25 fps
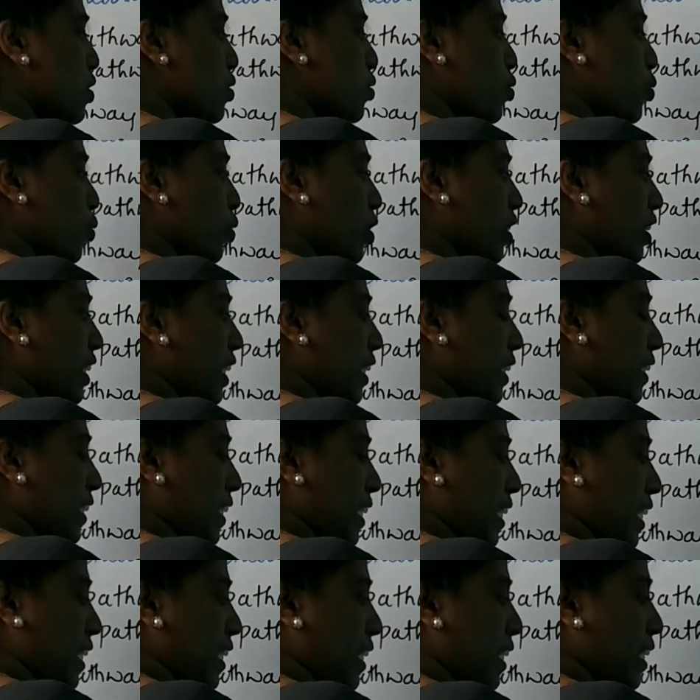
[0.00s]
during the
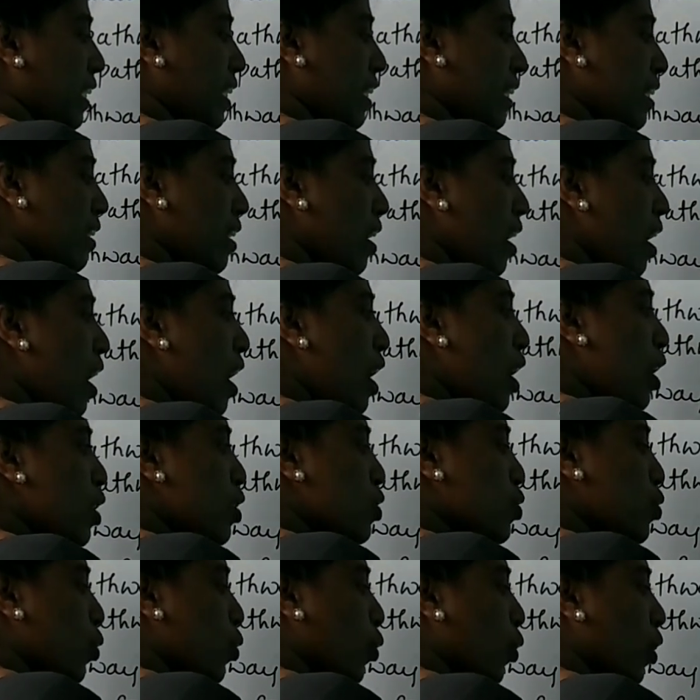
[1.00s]
need?
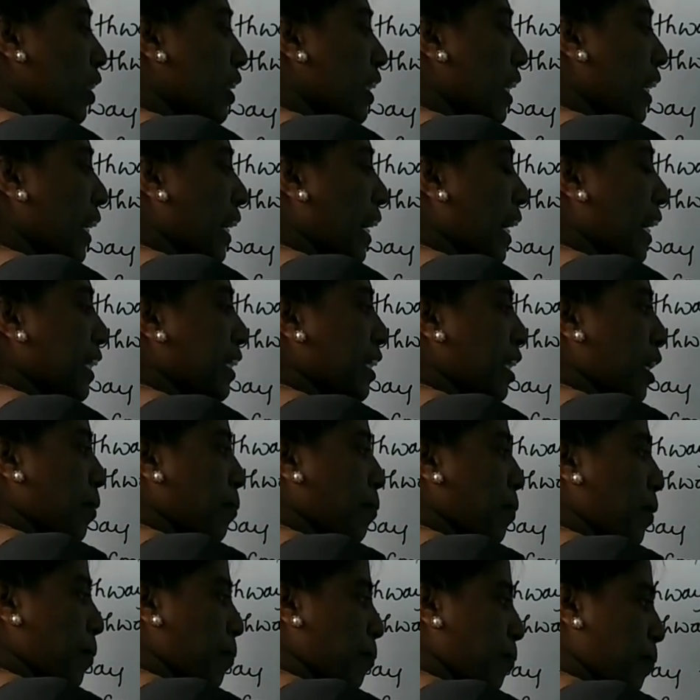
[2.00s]
So the
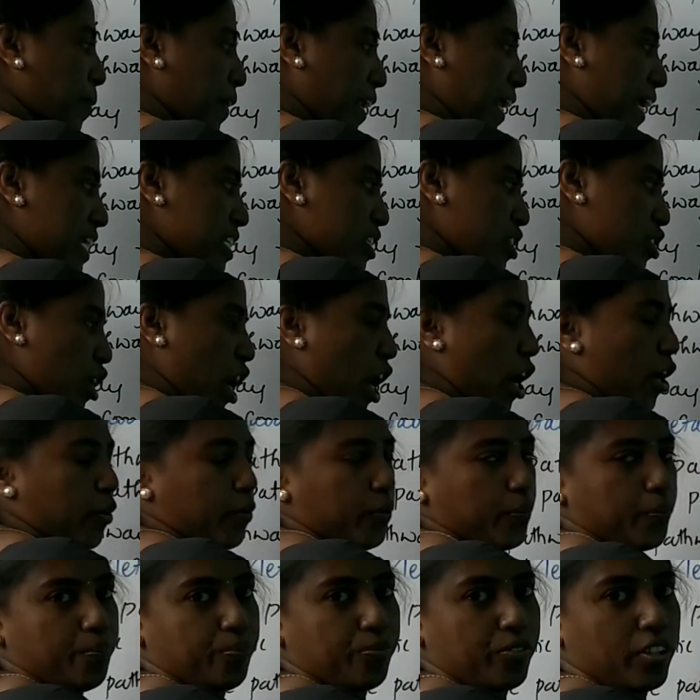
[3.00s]
ATP breaks
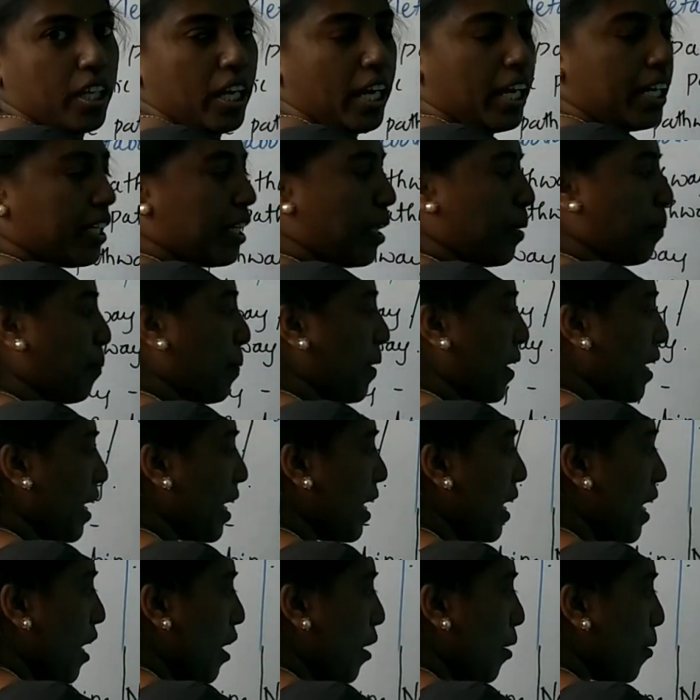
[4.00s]
down.
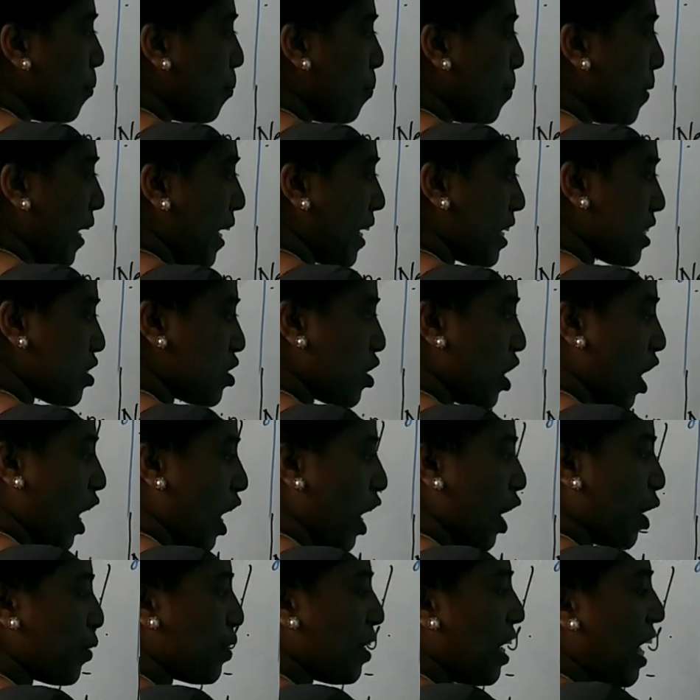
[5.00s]
ATP breaks
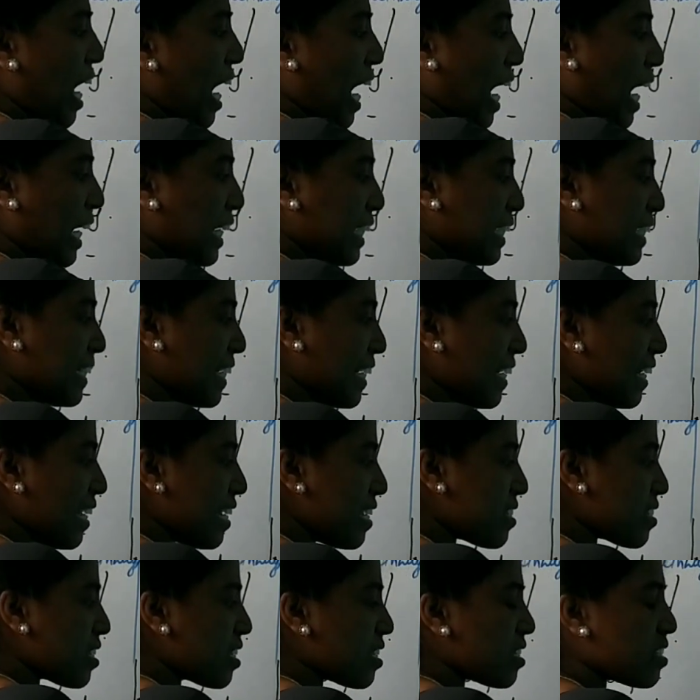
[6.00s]
down and
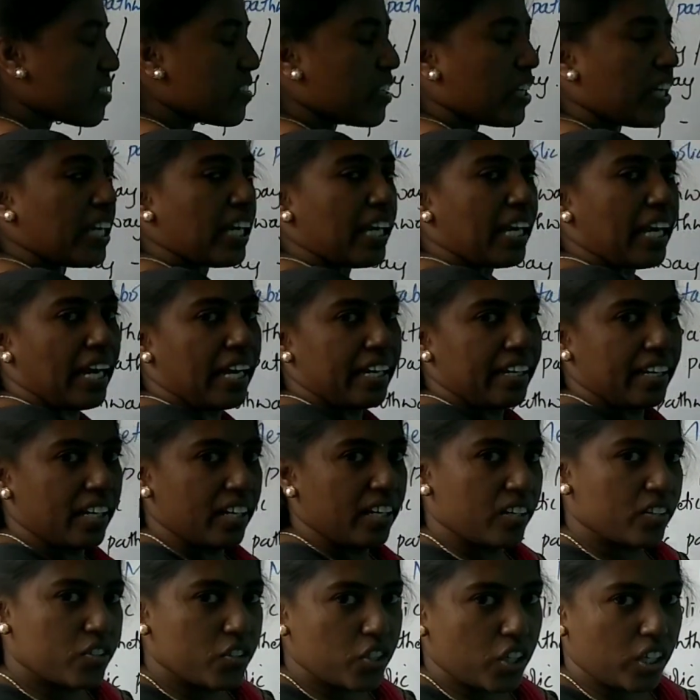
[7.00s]
releases the
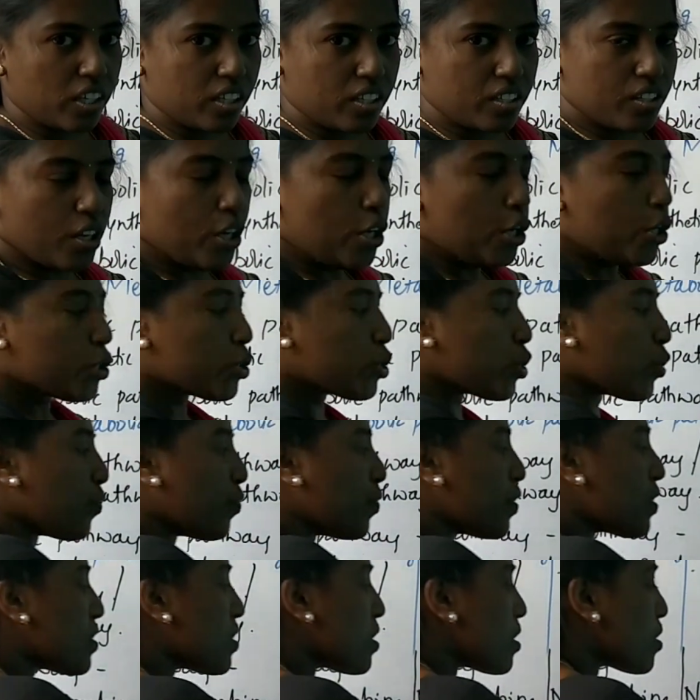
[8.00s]
energy. So which